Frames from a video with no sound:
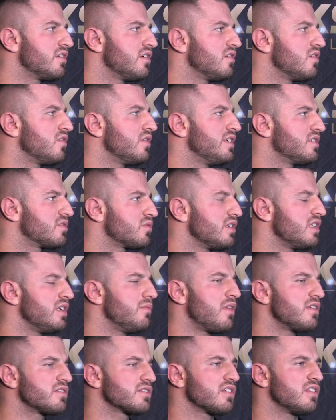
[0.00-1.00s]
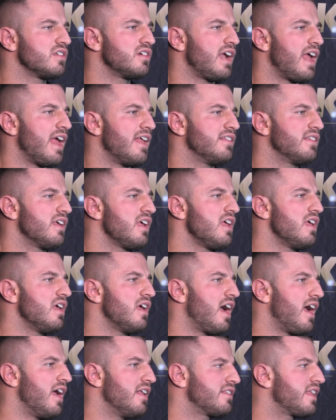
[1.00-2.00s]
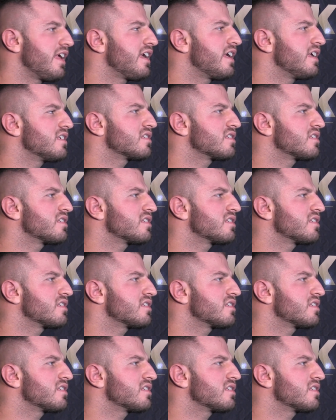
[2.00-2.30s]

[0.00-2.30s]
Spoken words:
You know, he's really muscular, and I think